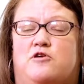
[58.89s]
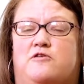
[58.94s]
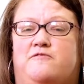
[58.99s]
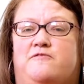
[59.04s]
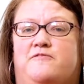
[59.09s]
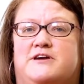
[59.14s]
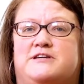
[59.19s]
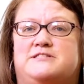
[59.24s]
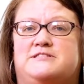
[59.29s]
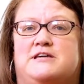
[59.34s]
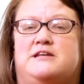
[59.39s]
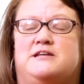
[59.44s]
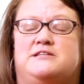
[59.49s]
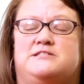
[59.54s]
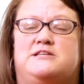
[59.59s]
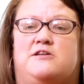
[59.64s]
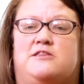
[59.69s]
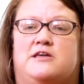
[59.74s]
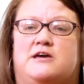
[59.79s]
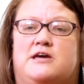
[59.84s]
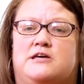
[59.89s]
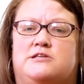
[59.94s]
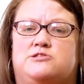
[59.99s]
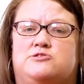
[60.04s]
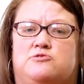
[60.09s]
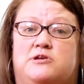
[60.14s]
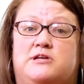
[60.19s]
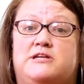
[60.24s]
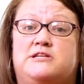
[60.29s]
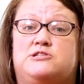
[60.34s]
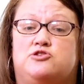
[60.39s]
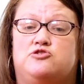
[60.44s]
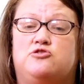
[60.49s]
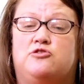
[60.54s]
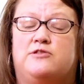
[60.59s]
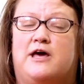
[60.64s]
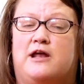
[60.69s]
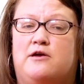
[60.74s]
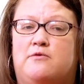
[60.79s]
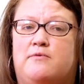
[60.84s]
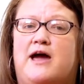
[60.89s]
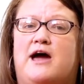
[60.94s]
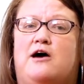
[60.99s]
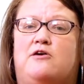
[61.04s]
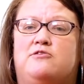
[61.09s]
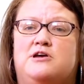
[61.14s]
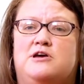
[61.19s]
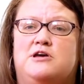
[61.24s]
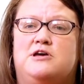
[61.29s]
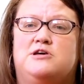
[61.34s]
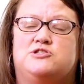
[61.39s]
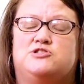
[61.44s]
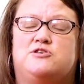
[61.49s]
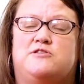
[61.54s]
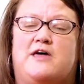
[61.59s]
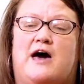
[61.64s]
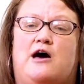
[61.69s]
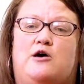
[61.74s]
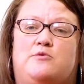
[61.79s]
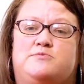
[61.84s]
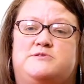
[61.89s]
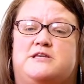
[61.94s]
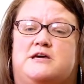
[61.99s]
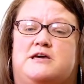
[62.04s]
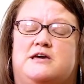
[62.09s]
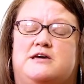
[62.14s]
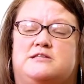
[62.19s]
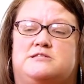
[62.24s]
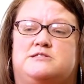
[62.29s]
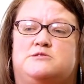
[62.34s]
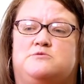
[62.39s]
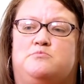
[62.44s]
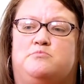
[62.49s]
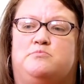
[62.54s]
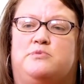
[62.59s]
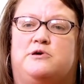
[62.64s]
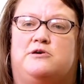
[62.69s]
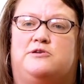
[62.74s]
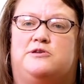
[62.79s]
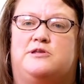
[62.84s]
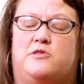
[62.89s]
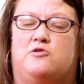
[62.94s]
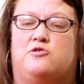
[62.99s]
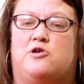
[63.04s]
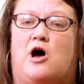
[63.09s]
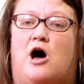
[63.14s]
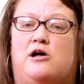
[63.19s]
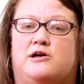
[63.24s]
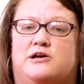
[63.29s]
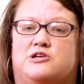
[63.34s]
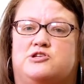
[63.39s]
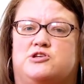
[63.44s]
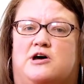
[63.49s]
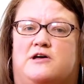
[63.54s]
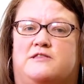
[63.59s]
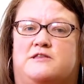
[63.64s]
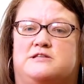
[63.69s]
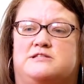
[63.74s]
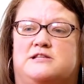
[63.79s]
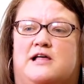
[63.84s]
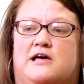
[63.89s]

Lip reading: will fix it and tell the kids, oh, you need to turn that around. So that helps the kids build their knowledge on these